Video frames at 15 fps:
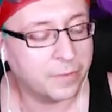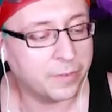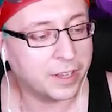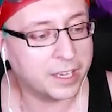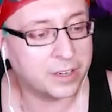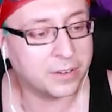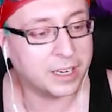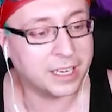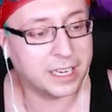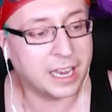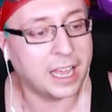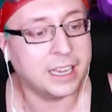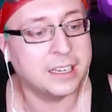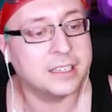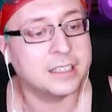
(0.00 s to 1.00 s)
Flickering
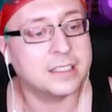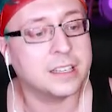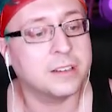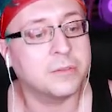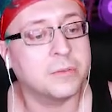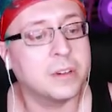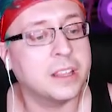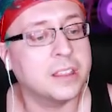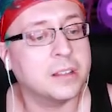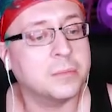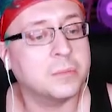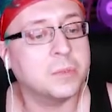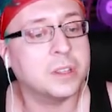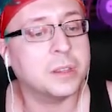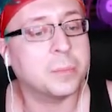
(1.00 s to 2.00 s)
light is in
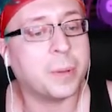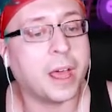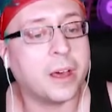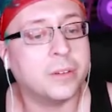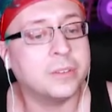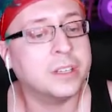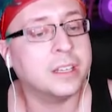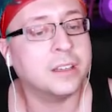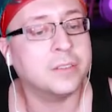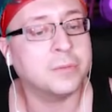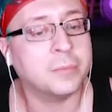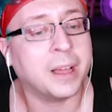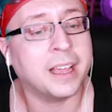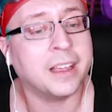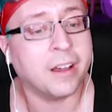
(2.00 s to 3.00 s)
rhythm with the pounding
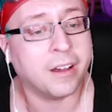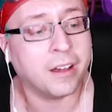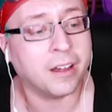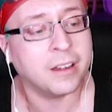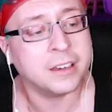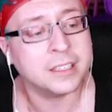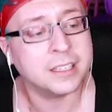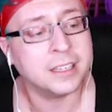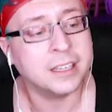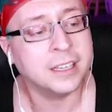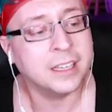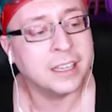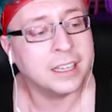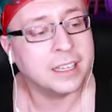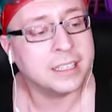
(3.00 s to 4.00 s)
of my heart,
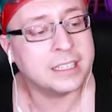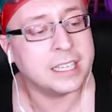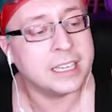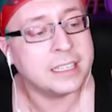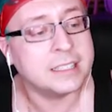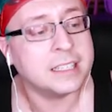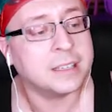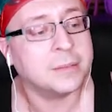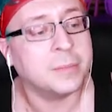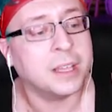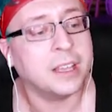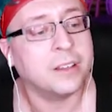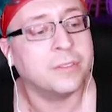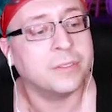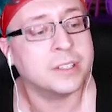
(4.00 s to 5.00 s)
teasing
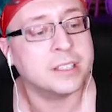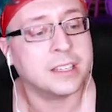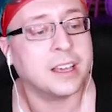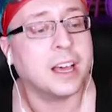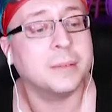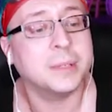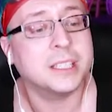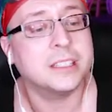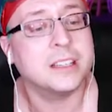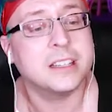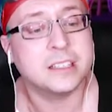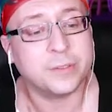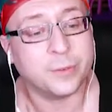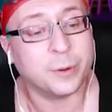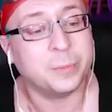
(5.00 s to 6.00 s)
me for succumbing to
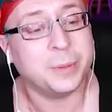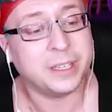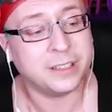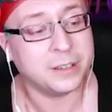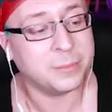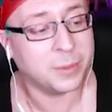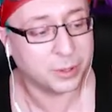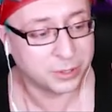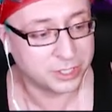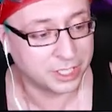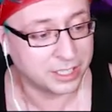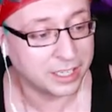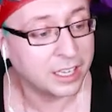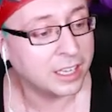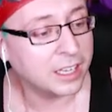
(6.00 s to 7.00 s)
this forbidden
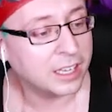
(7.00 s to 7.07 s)
emotion.